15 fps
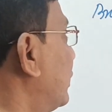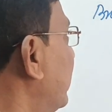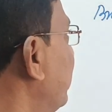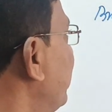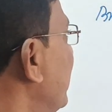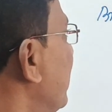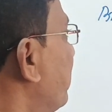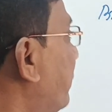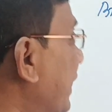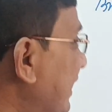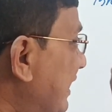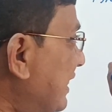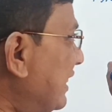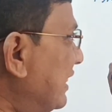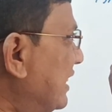Okay,
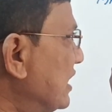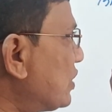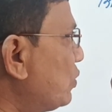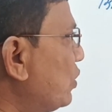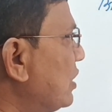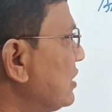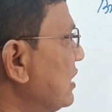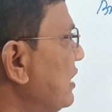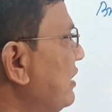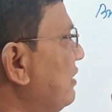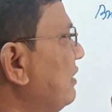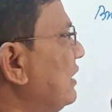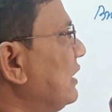but this was the